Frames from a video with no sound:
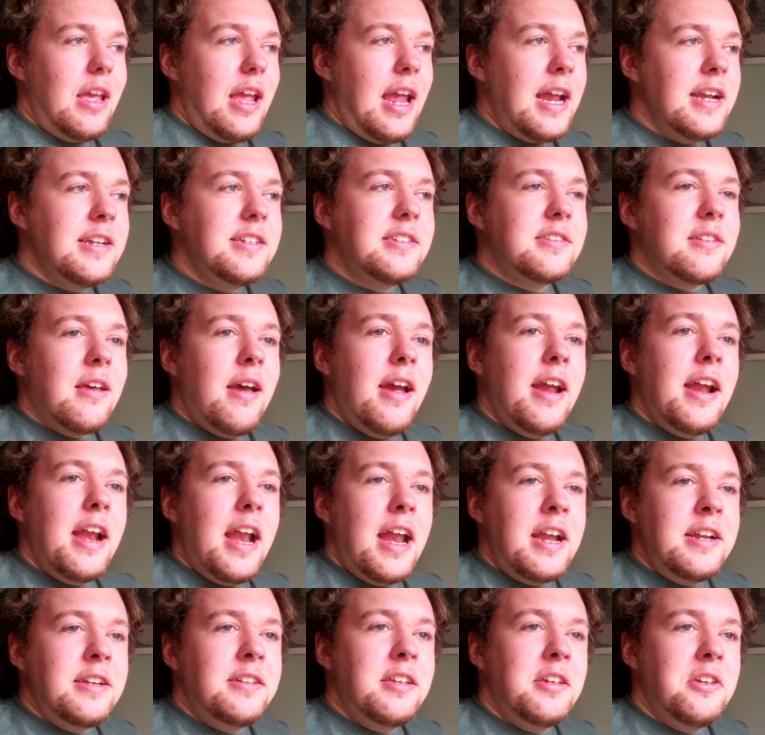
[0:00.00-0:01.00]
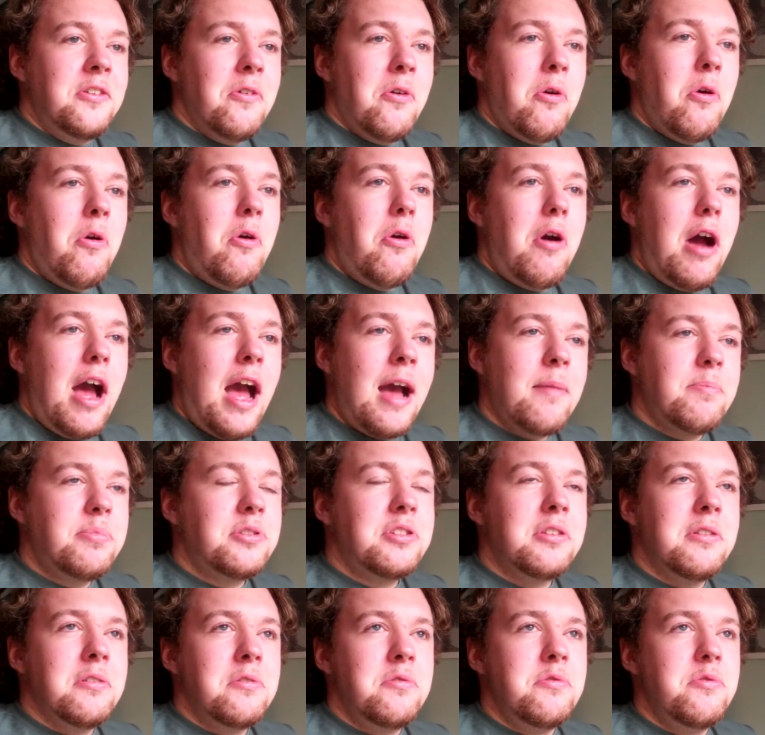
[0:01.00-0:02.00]
insight into your
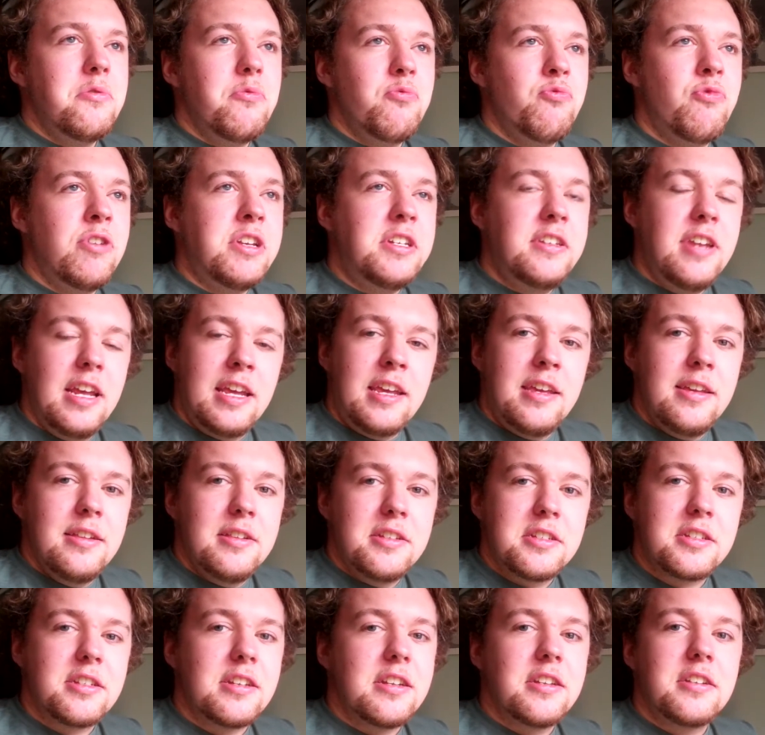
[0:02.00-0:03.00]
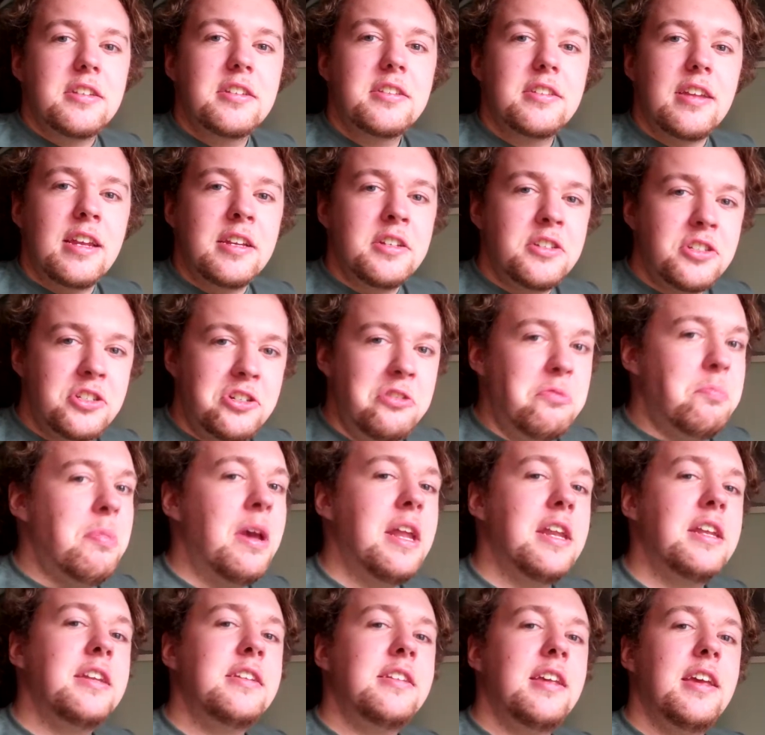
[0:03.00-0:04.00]
absolute ridiculousness and
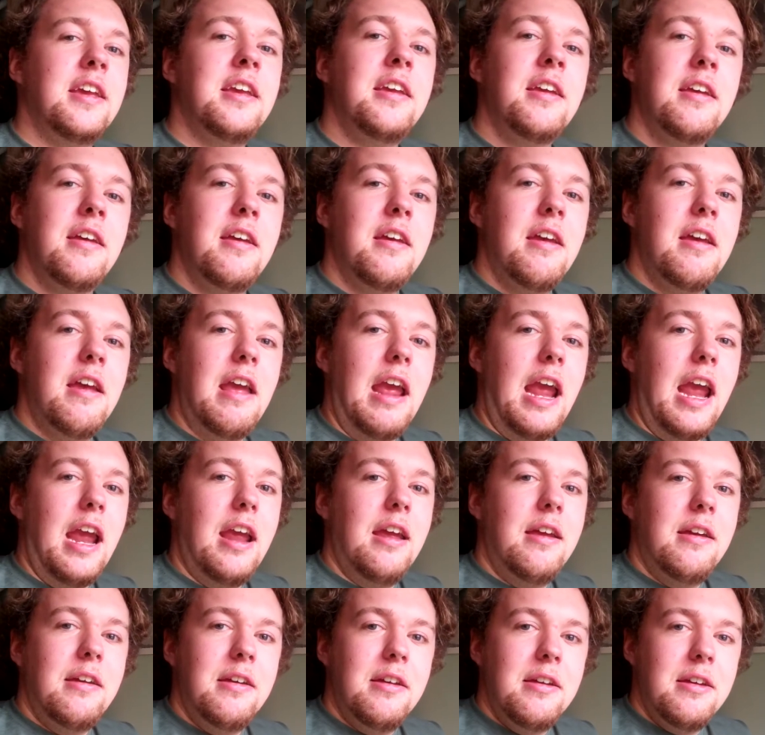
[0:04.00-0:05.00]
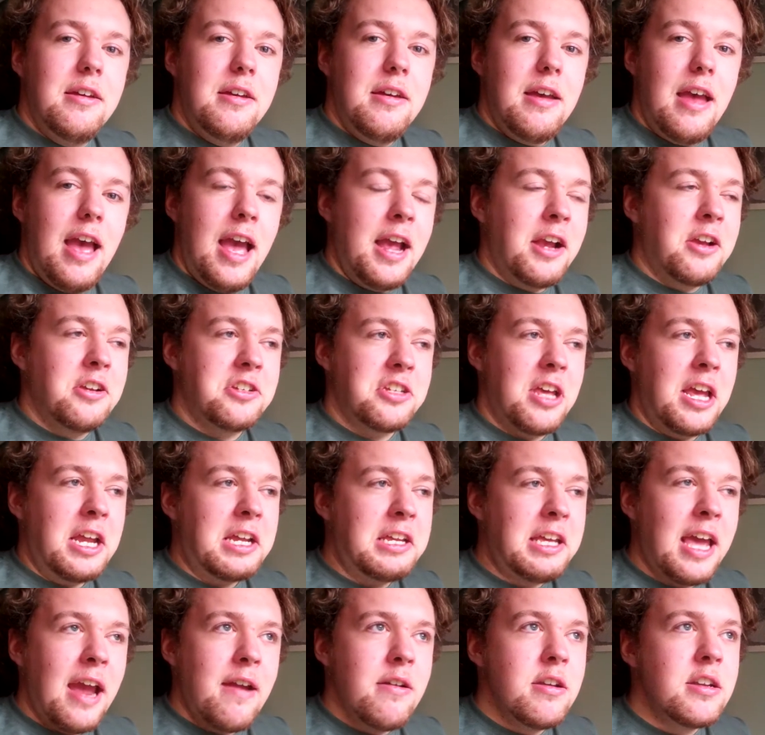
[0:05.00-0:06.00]
stupidity. And because I
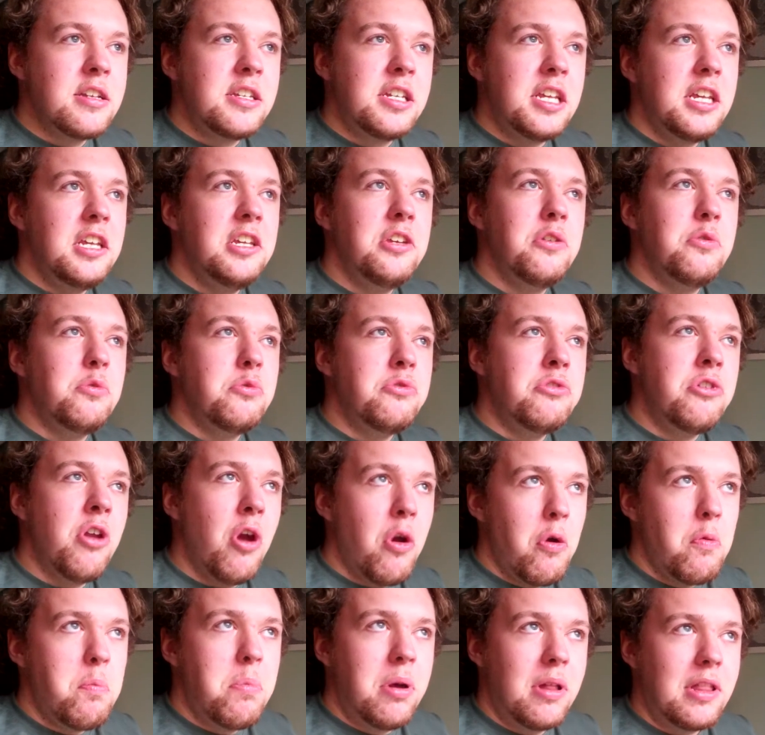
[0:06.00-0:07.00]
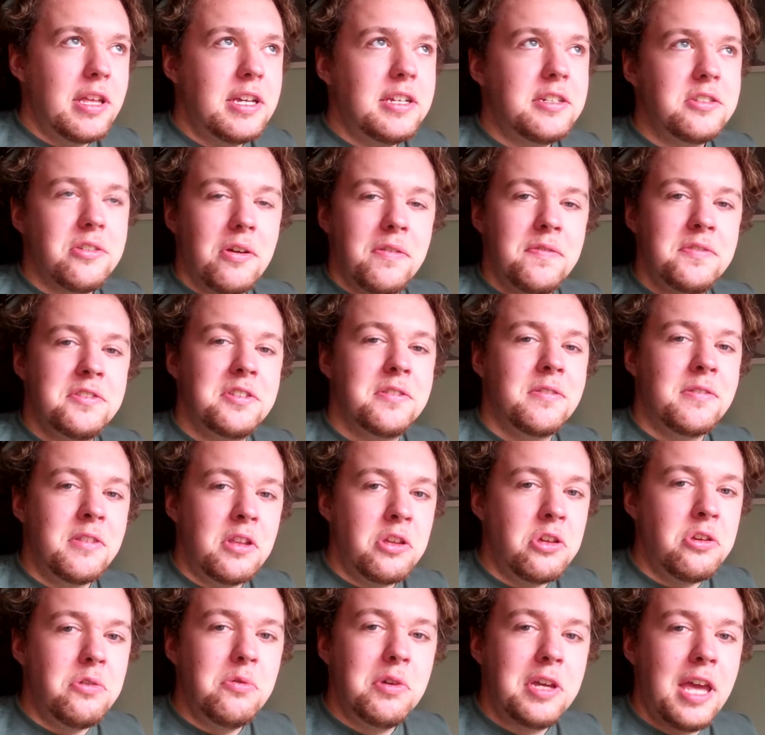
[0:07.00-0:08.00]
guarantee you, no police officer in
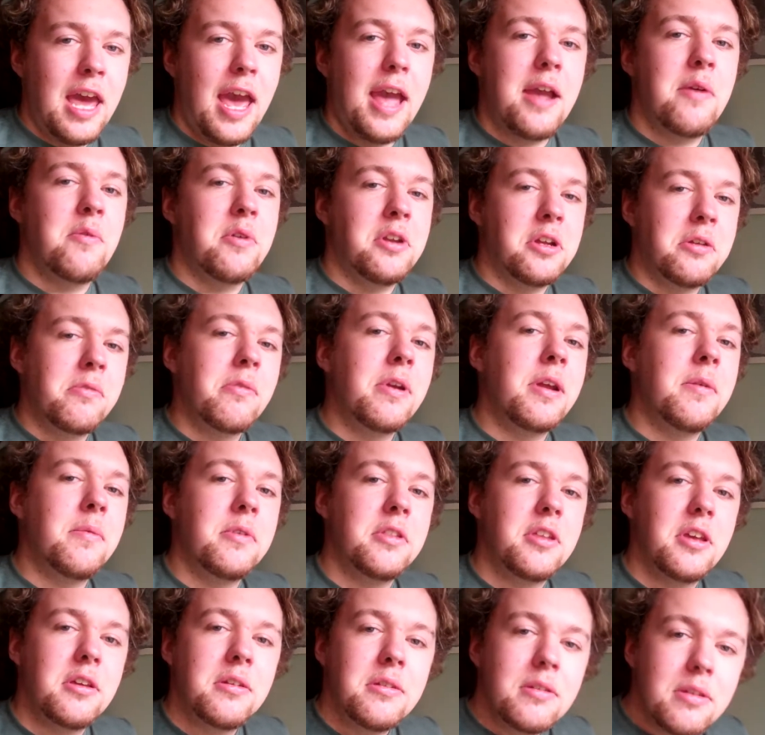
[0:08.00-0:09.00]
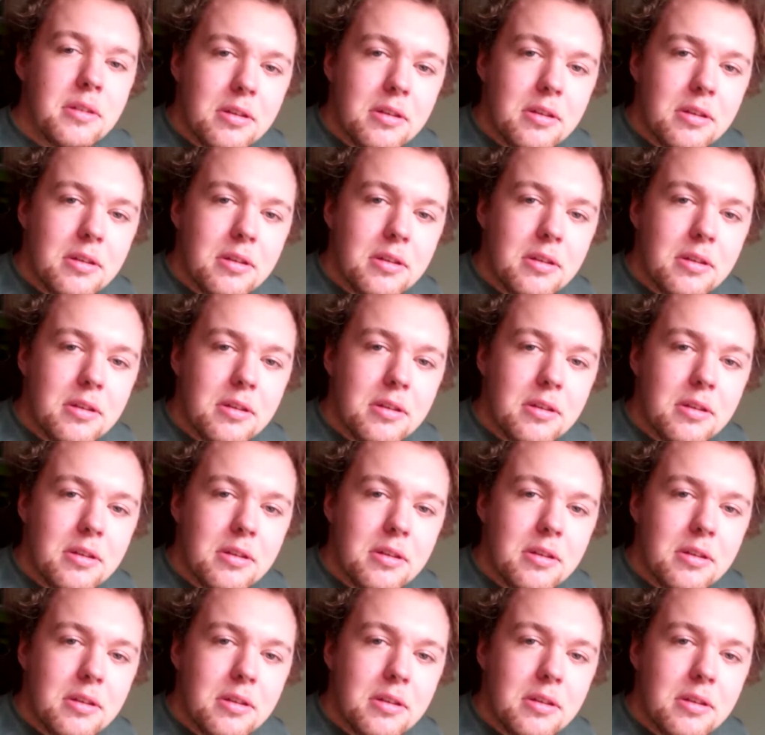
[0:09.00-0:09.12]
the UK would agree with you.